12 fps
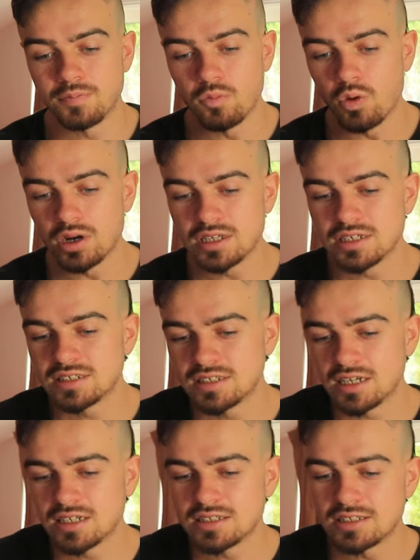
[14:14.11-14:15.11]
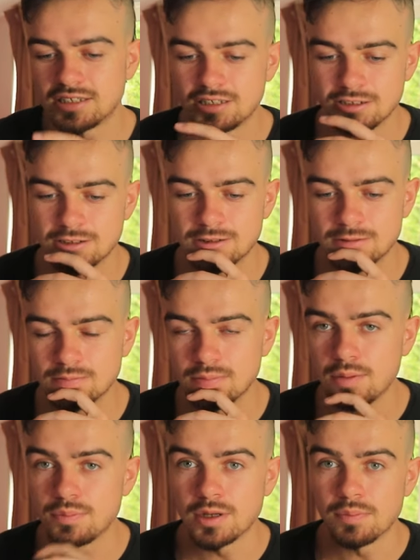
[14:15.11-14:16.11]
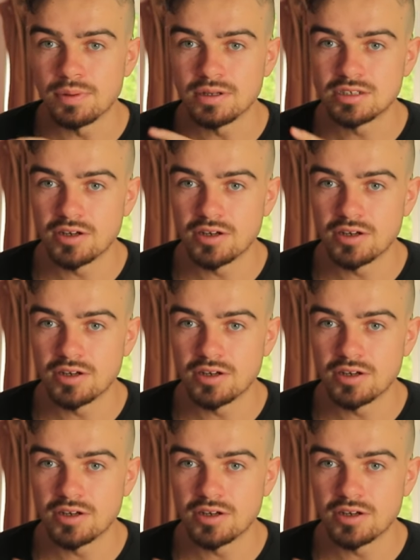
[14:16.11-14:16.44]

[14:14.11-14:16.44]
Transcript: what he says here may be a bit